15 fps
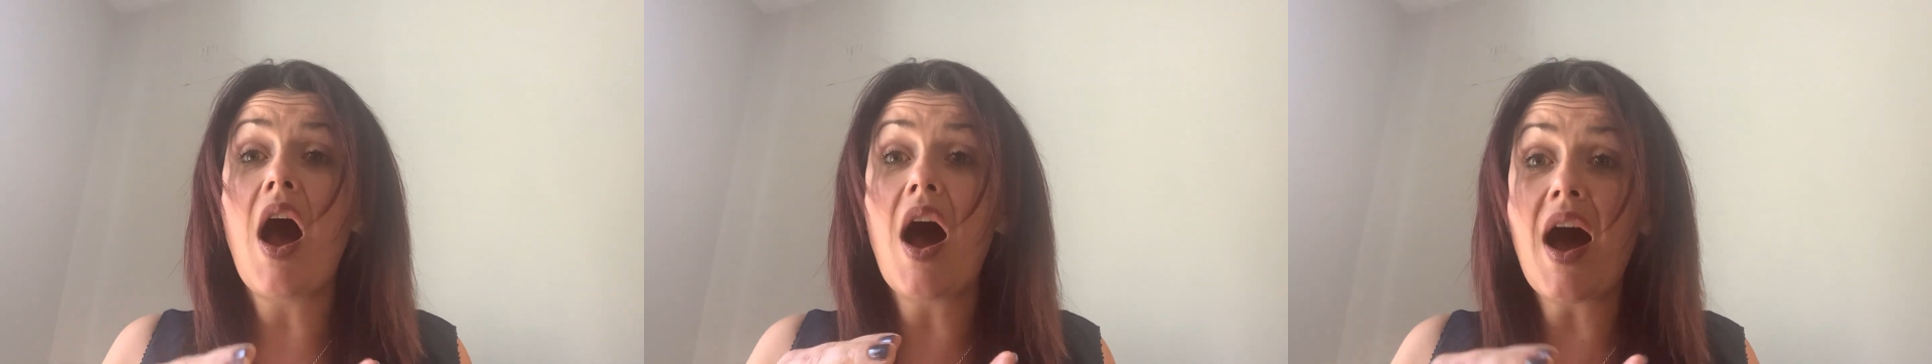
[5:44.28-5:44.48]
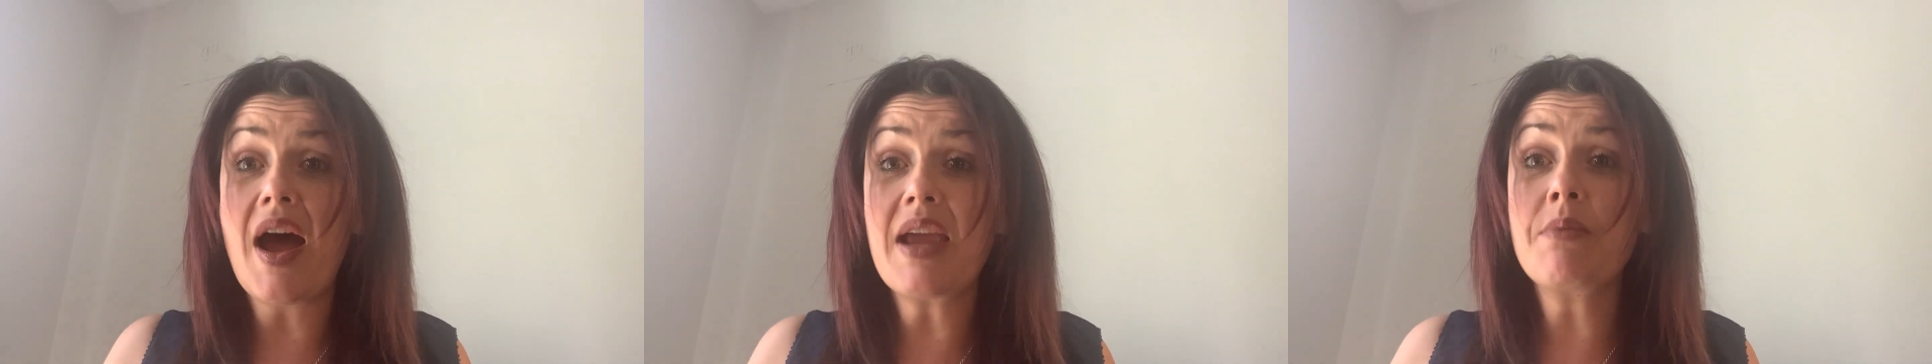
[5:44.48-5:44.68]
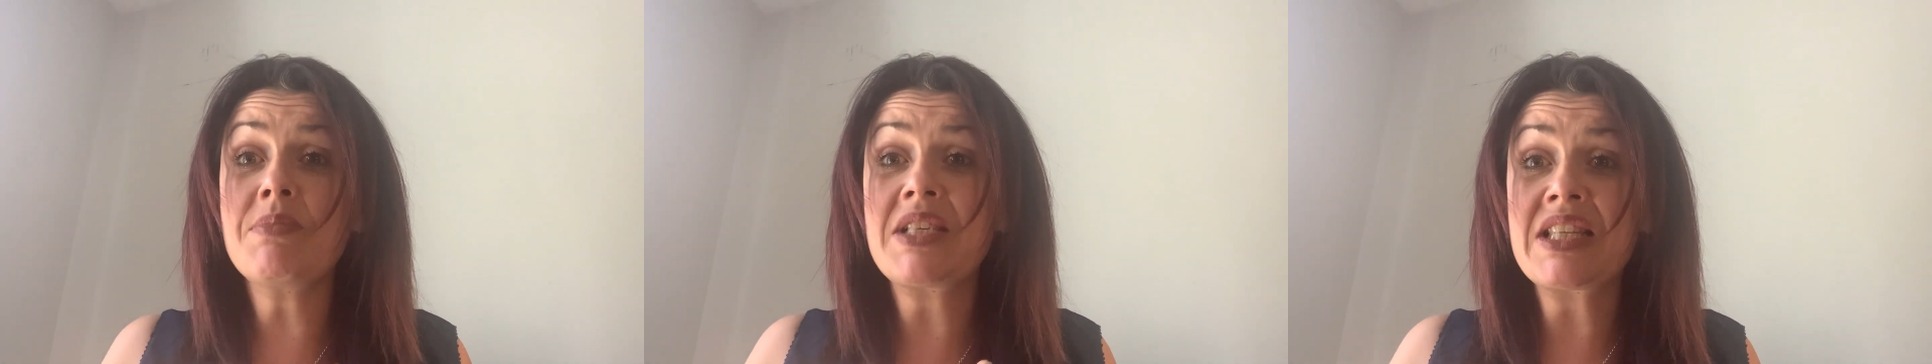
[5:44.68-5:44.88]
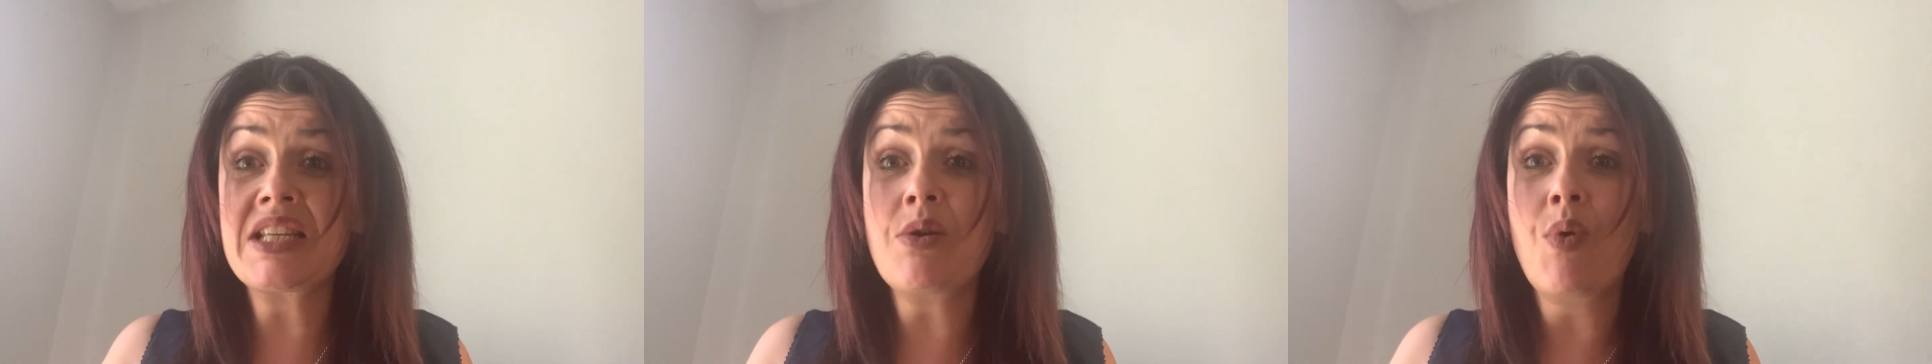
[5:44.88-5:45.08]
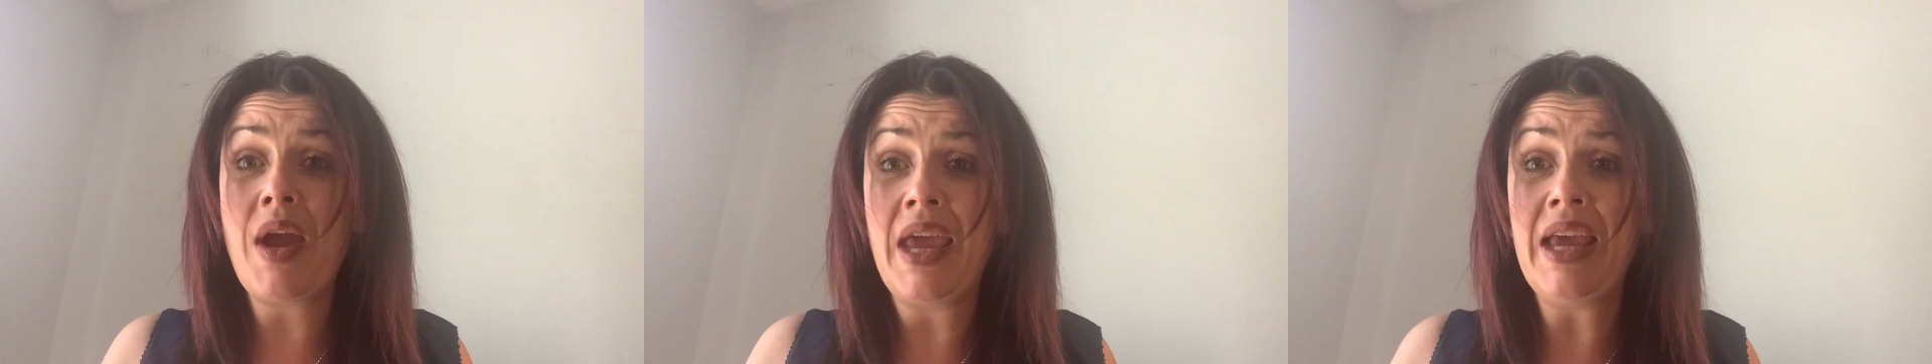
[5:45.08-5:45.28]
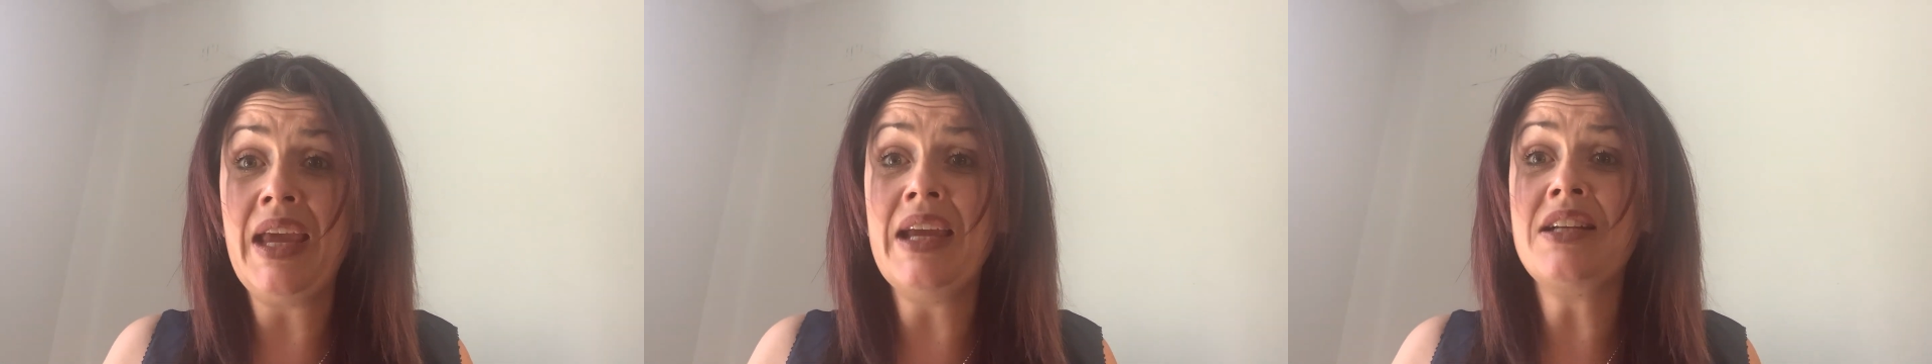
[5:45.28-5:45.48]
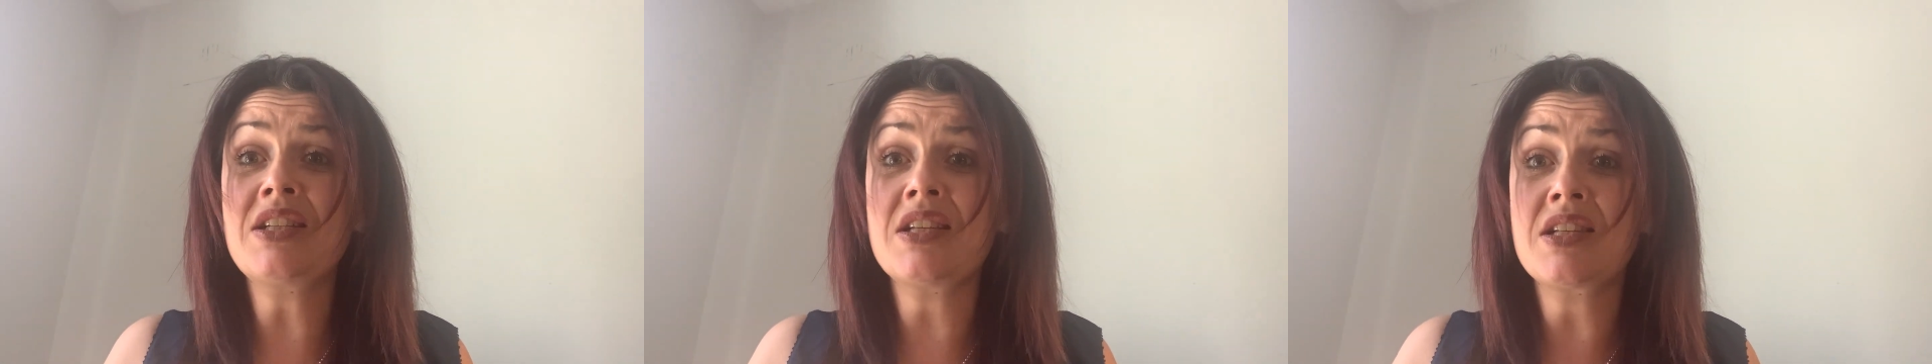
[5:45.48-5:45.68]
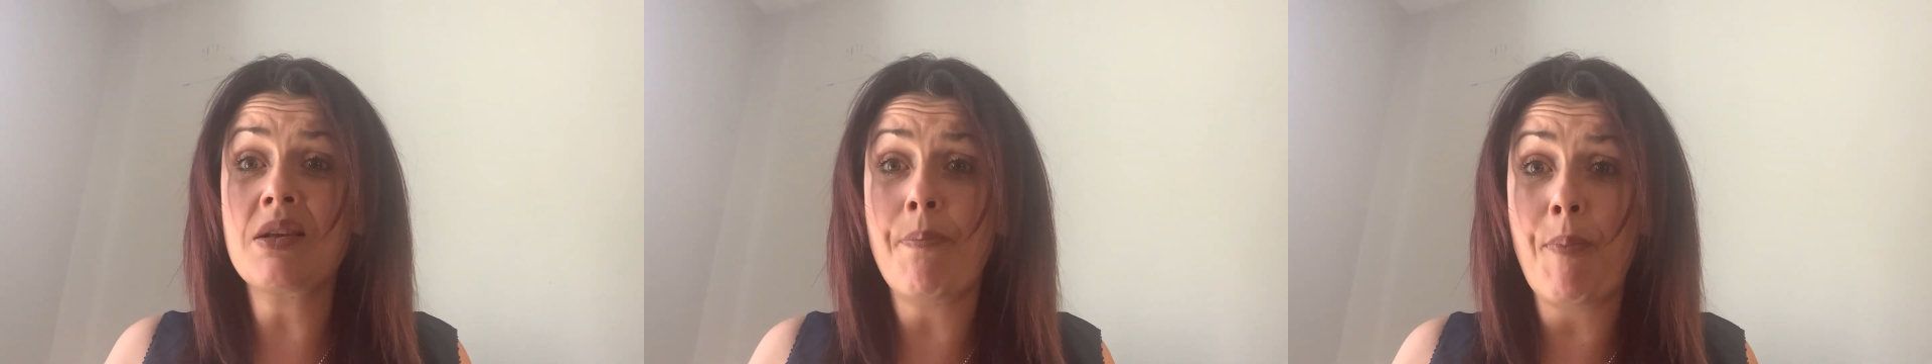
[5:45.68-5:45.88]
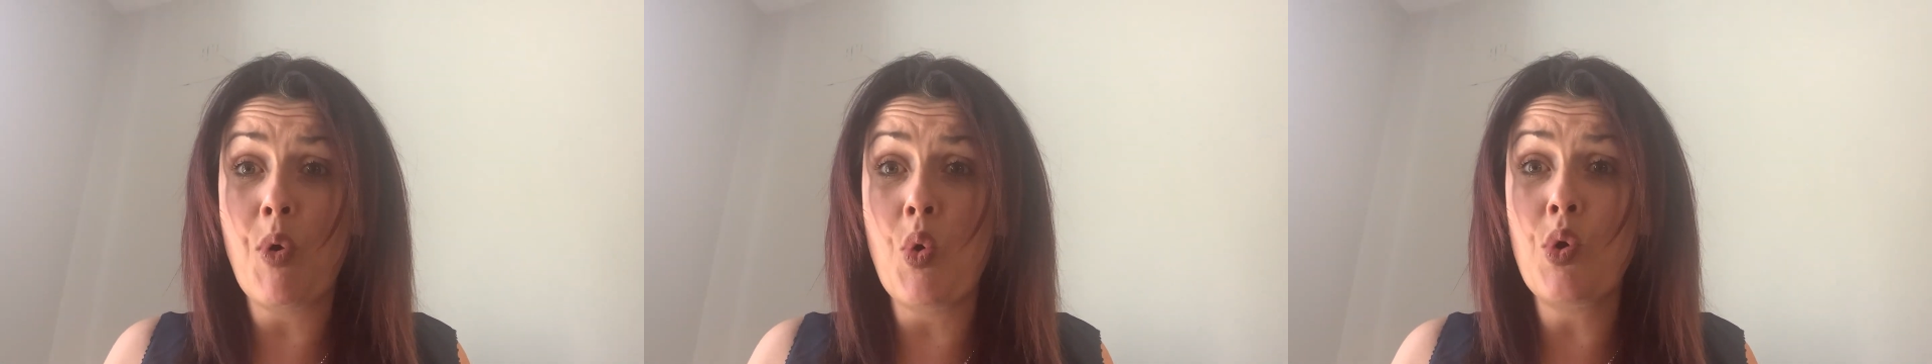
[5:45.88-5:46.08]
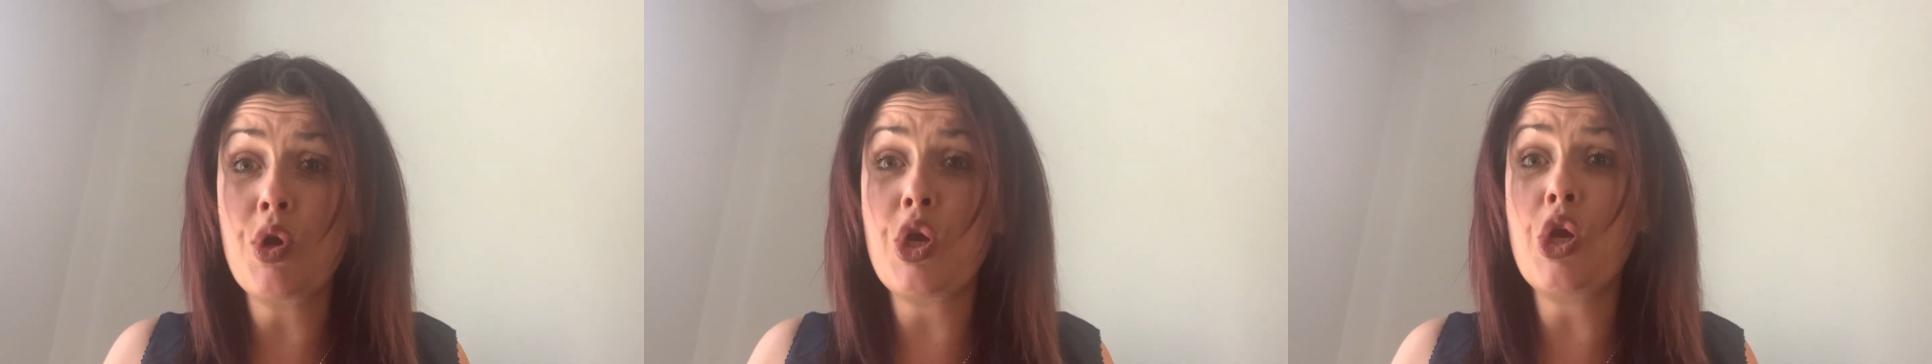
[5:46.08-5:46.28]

I am still here to support